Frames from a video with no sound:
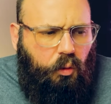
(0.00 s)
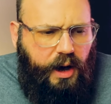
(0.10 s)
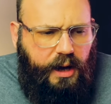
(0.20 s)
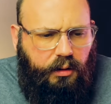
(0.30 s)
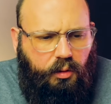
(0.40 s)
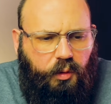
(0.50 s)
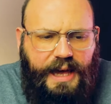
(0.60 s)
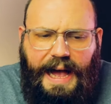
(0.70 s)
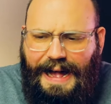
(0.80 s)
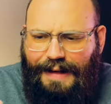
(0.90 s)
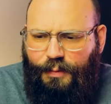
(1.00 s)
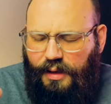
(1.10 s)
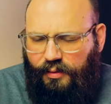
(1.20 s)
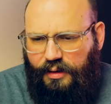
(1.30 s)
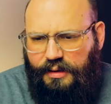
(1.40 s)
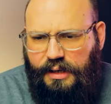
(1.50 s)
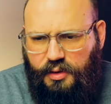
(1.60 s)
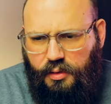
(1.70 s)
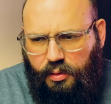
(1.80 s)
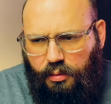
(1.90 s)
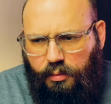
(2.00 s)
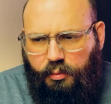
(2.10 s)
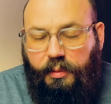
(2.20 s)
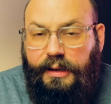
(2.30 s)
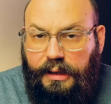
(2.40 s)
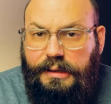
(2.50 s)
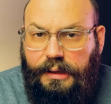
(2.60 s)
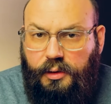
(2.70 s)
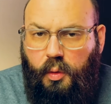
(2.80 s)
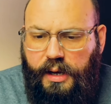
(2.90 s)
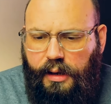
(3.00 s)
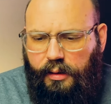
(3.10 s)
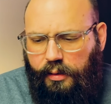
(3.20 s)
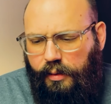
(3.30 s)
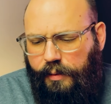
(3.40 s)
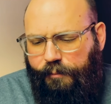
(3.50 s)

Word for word: when we add this additional realistic tweak